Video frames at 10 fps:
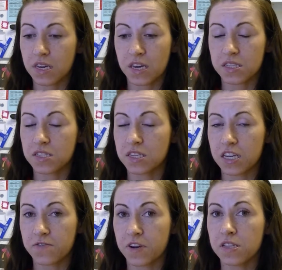it
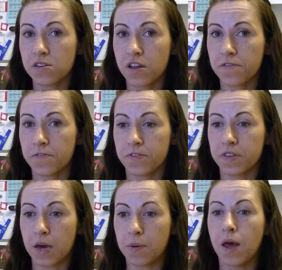takes very little effort for
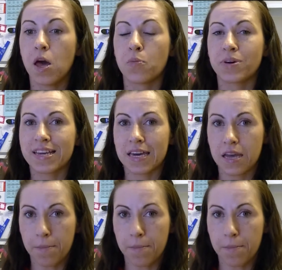them, but again,